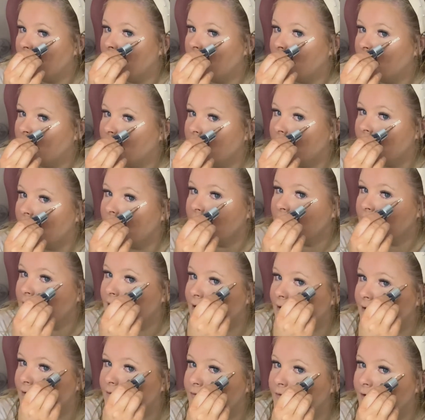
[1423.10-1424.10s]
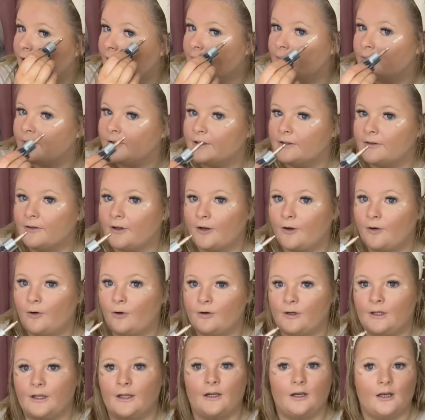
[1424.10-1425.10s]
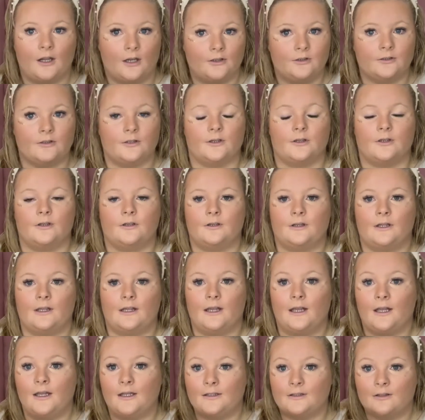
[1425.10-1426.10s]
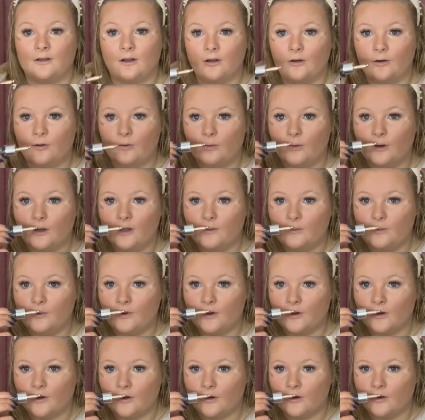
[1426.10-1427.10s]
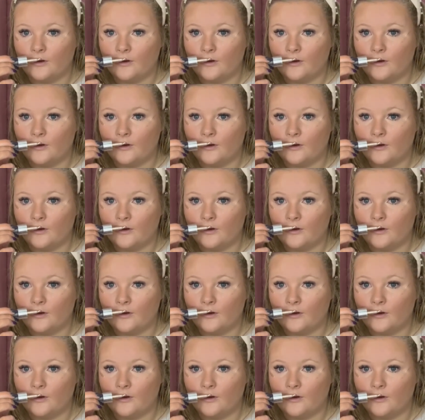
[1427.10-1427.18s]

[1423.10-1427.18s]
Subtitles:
The only thing I find with this iconic London is I always put